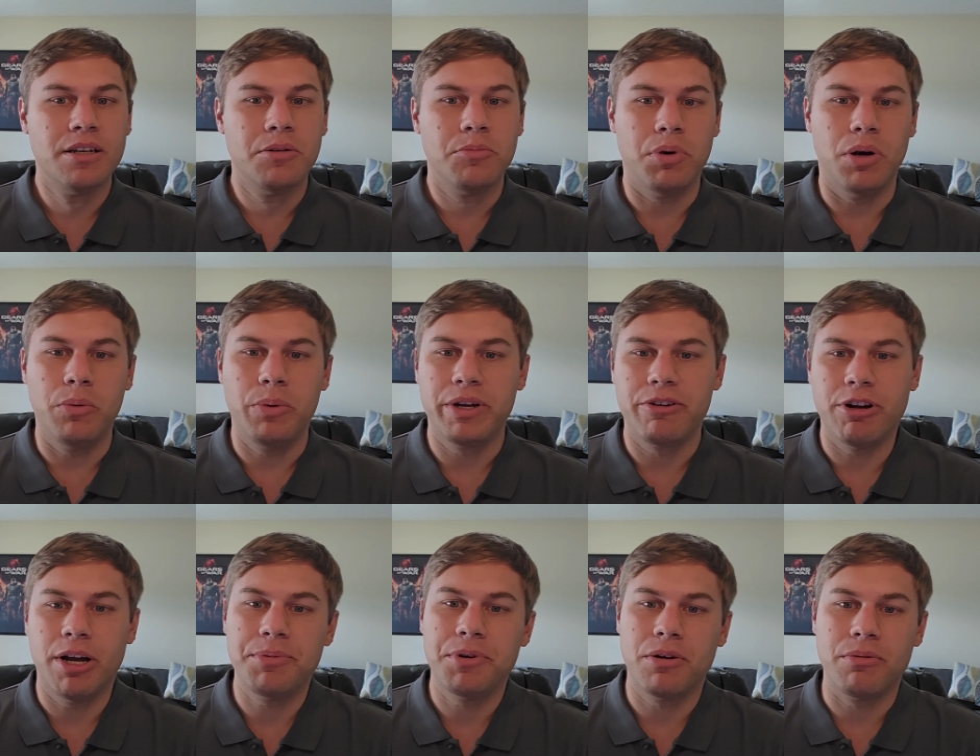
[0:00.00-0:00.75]
But we
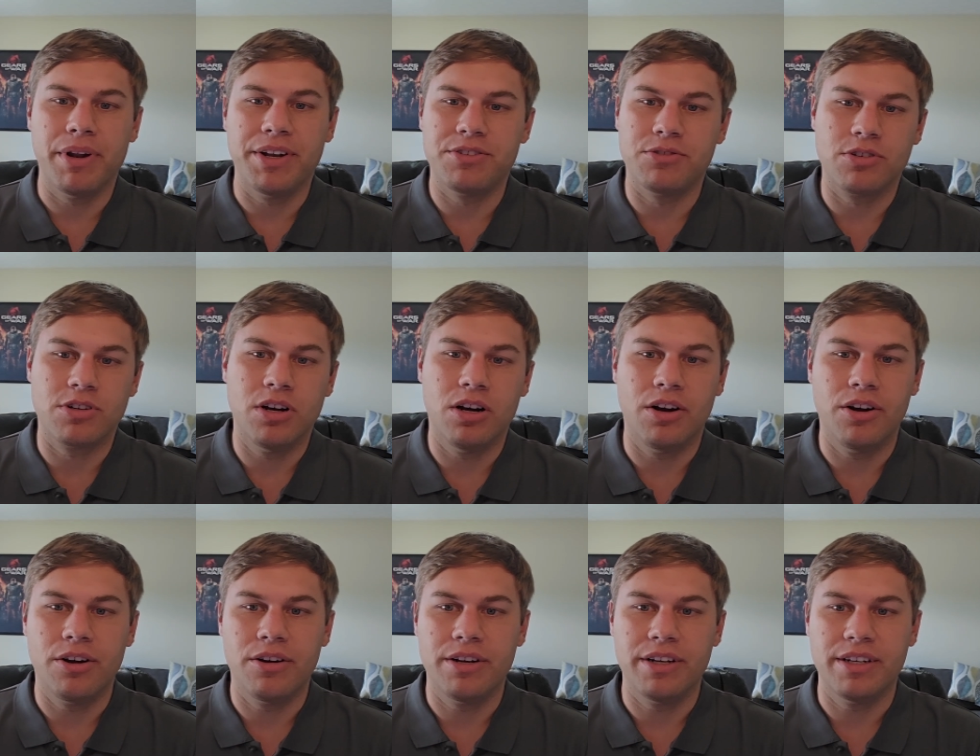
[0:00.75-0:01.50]
grabbed our rental
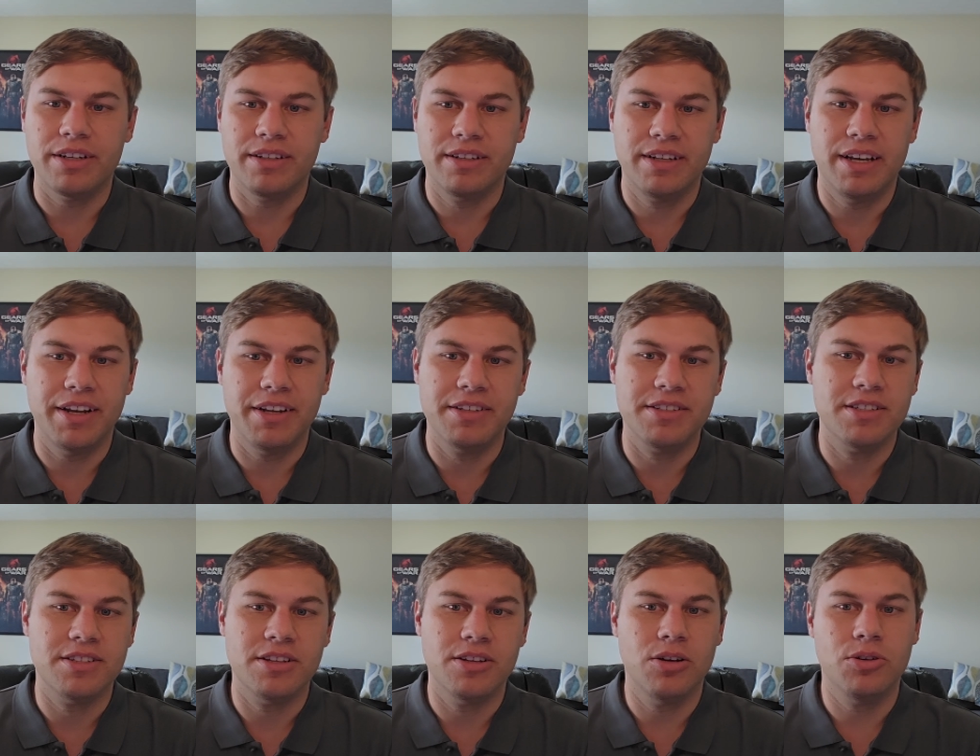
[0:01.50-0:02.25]
car and headed
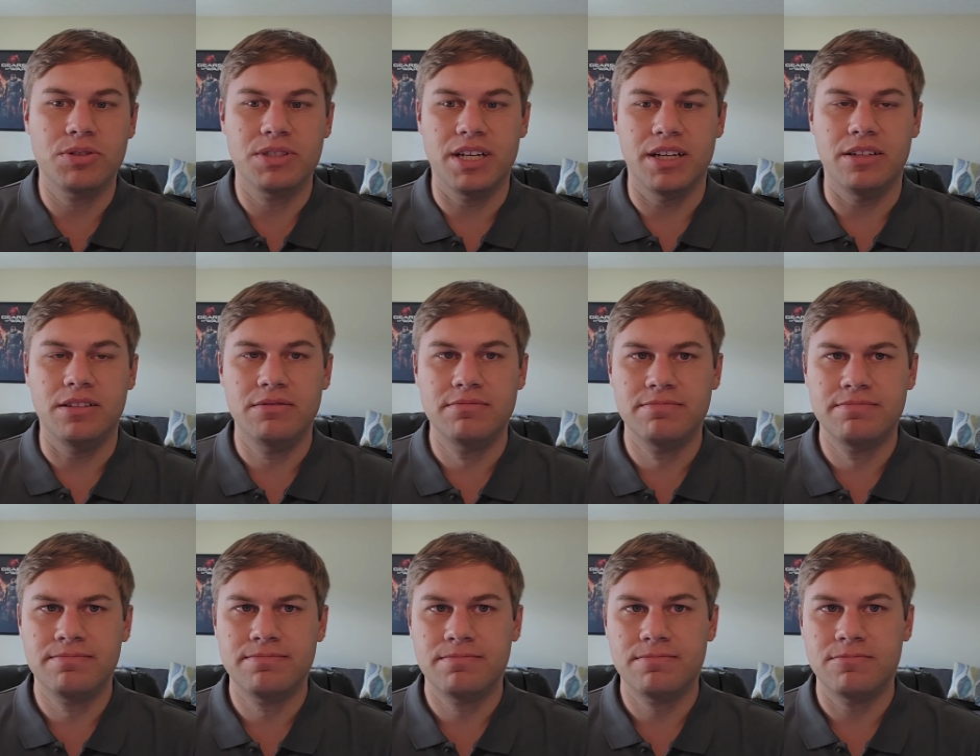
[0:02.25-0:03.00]
to the hotel,
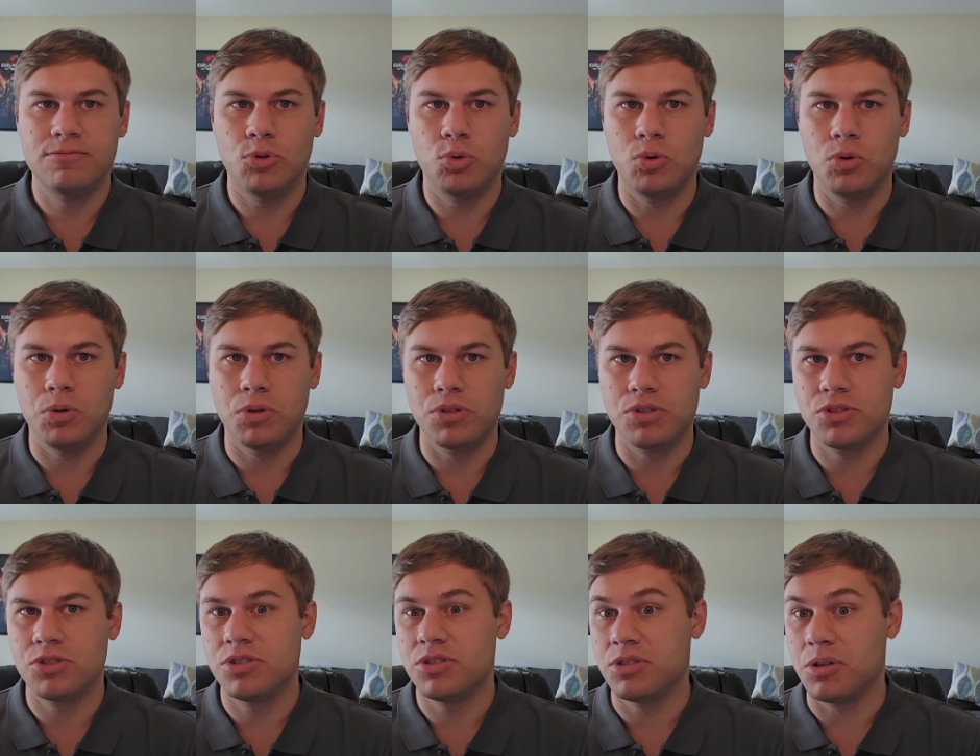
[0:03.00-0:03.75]
or
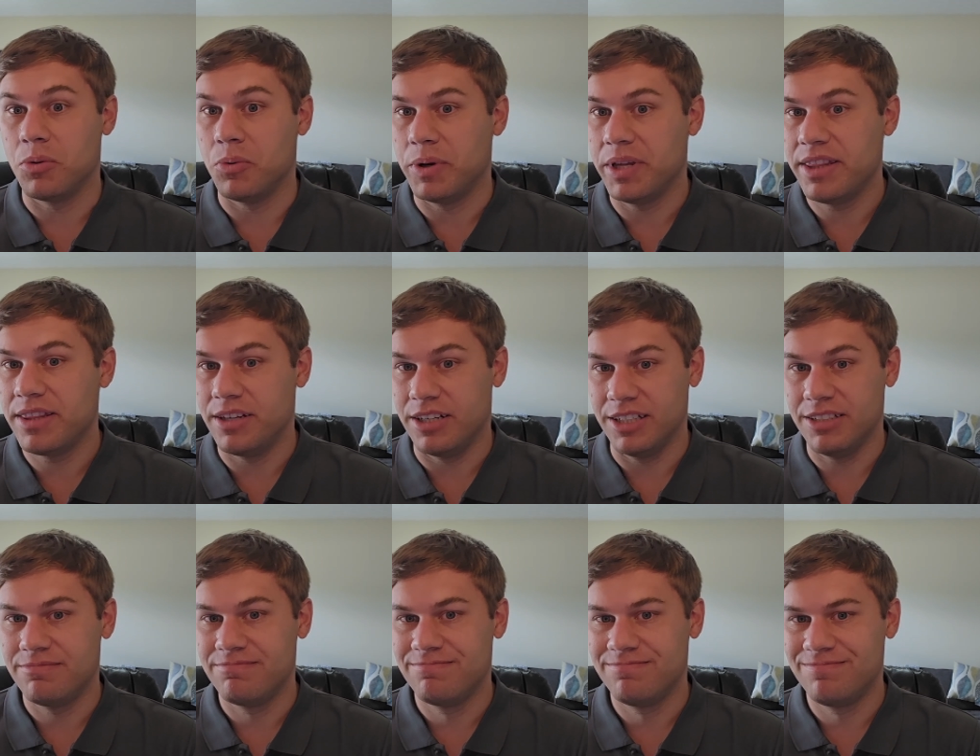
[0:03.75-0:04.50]
so we
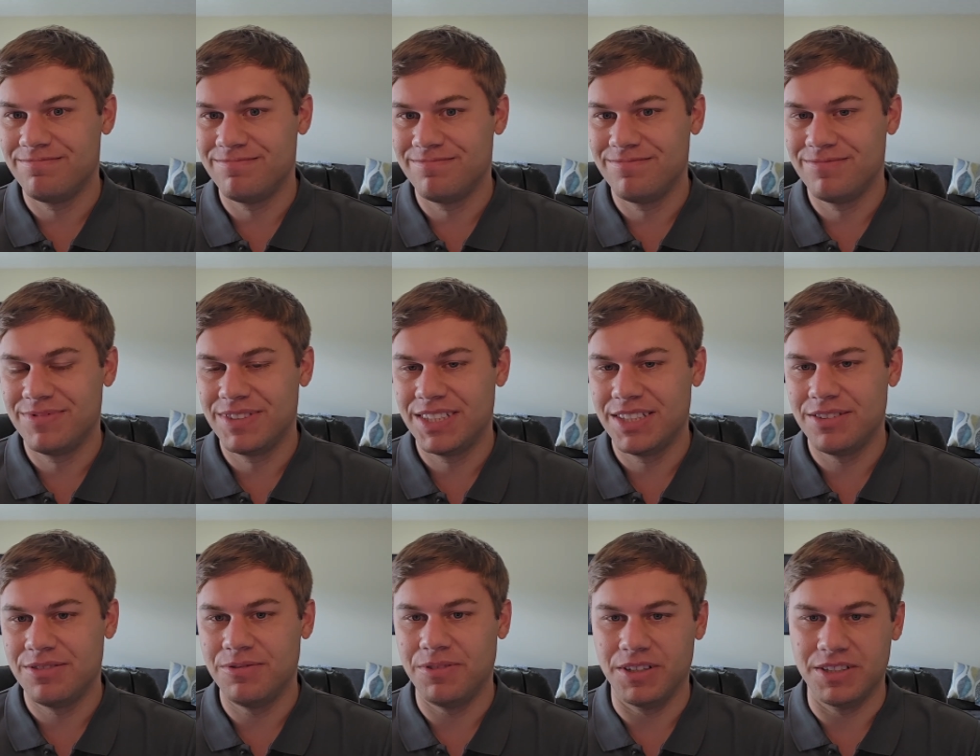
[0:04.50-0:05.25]
thought.
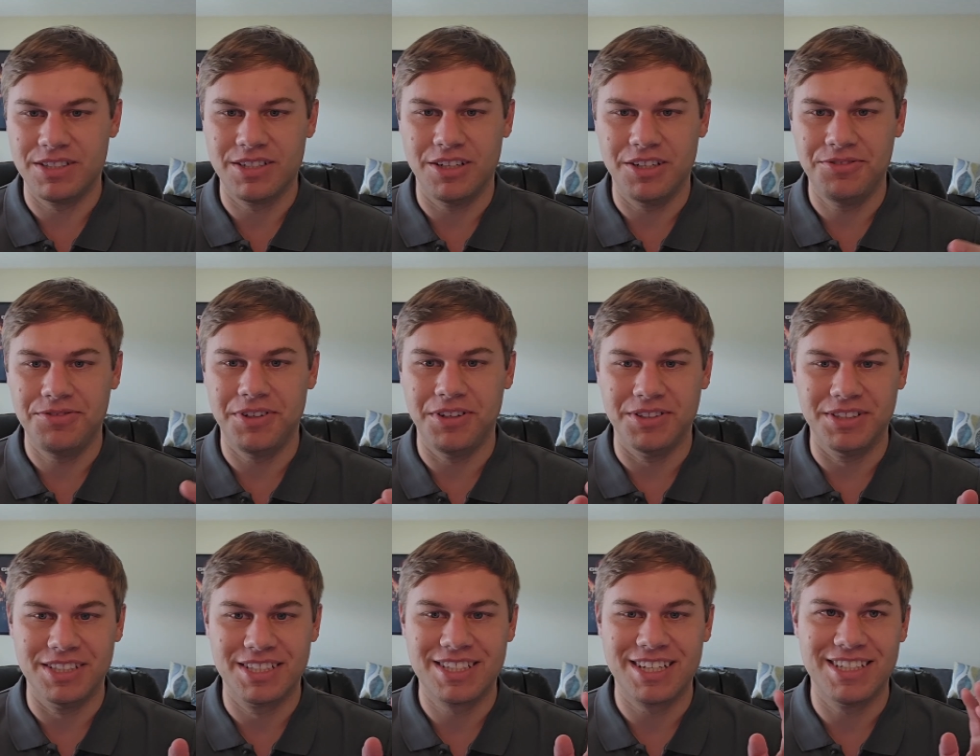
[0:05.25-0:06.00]
First off, I'll
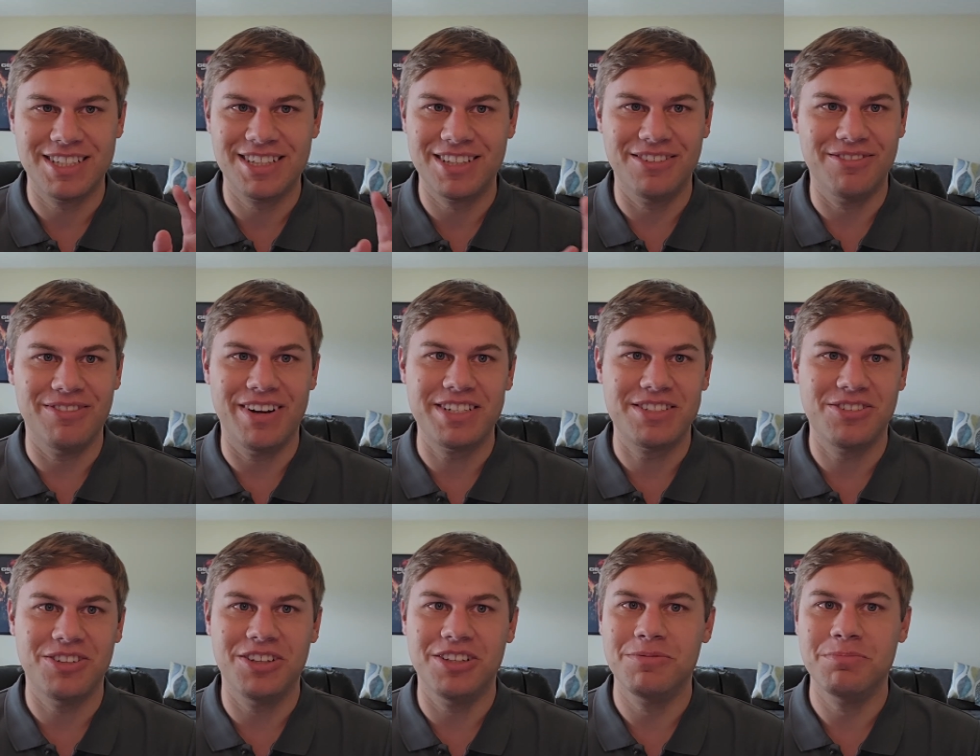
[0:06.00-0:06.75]
discuss the
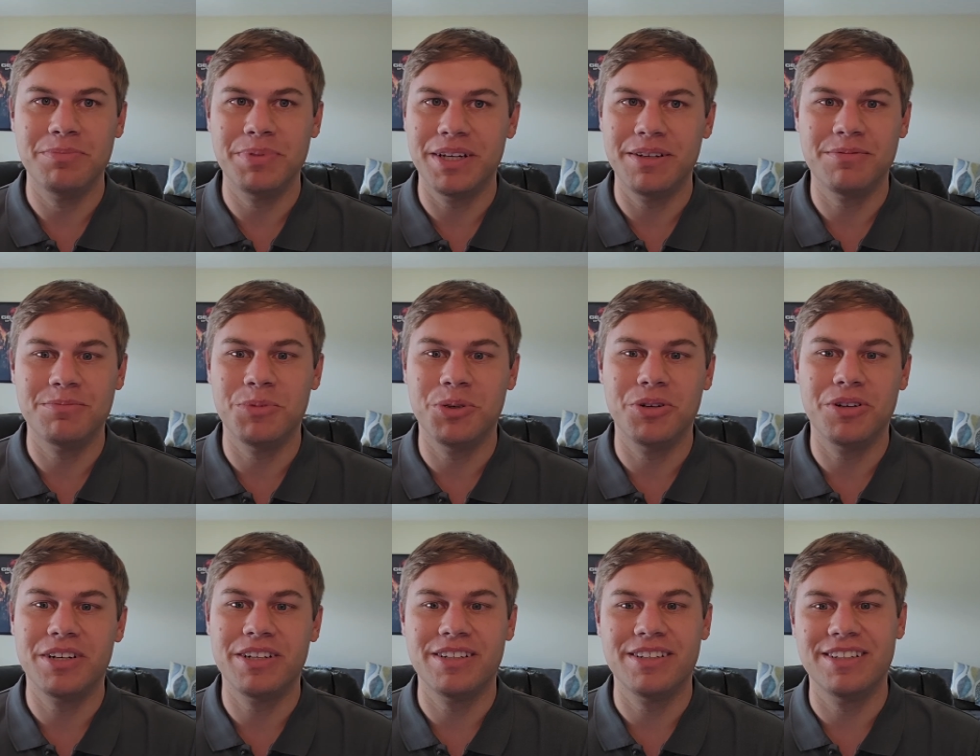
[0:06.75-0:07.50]
rental a little bit
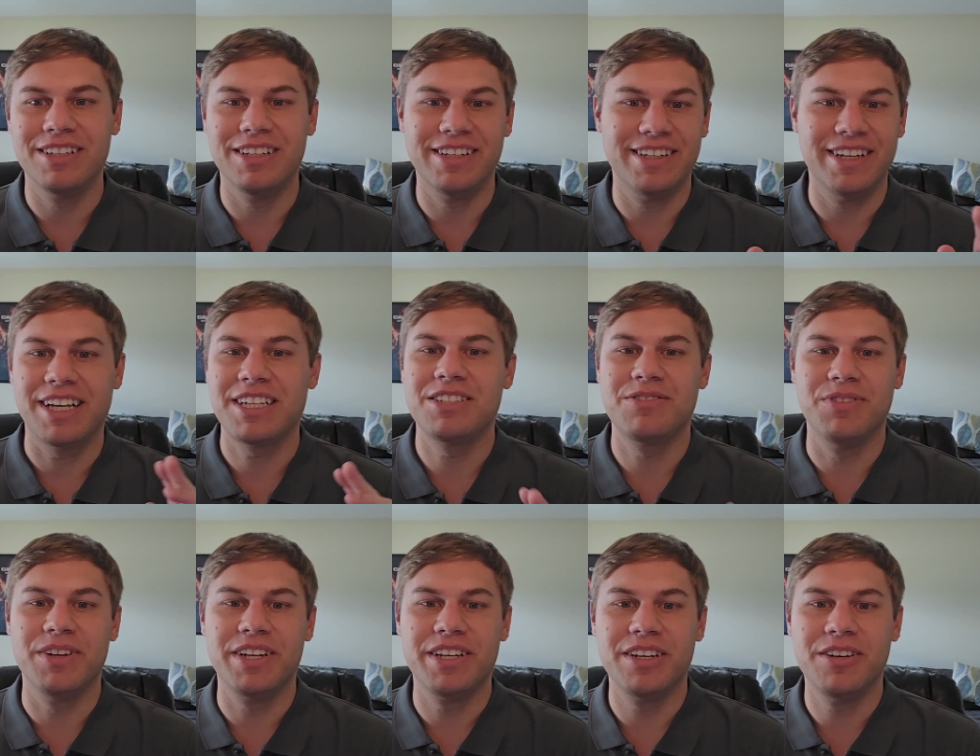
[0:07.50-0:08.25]
more in the
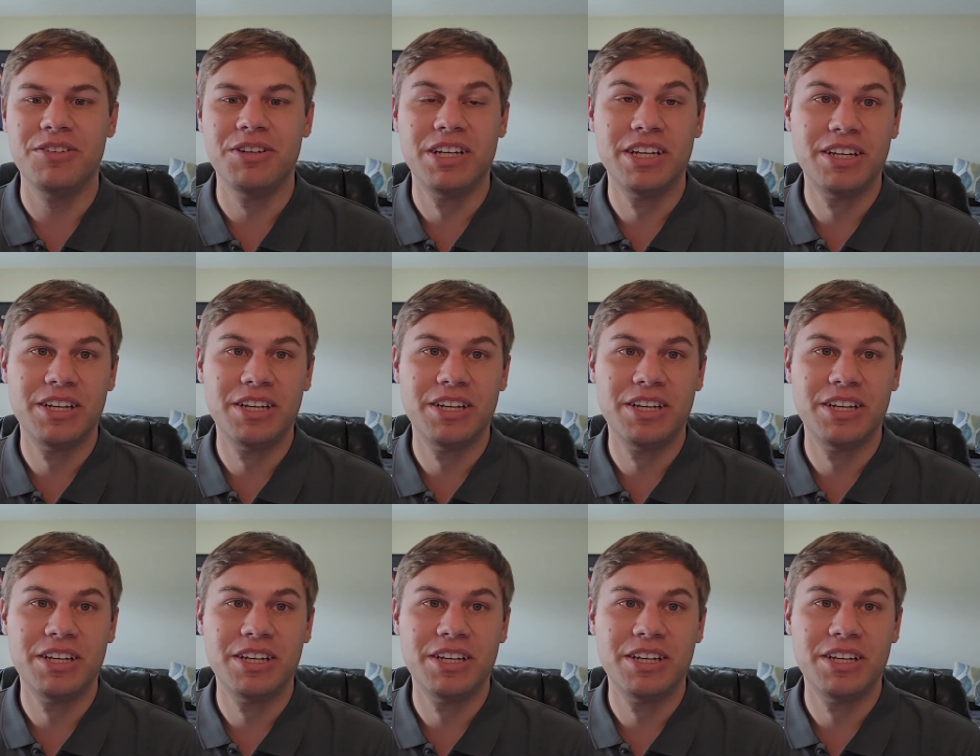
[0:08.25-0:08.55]
next video,